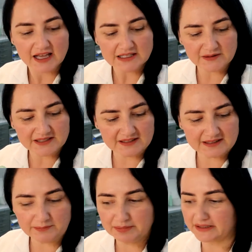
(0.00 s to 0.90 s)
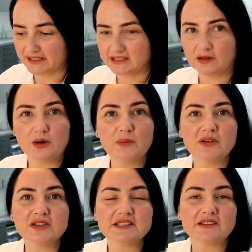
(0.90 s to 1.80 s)
So it's a simple little home
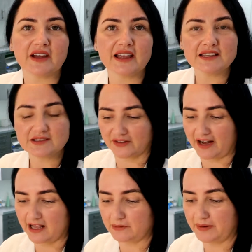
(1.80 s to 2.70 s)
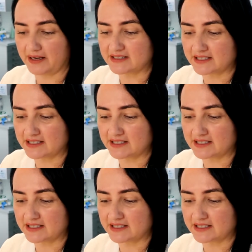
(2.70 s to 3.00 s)
use device for helping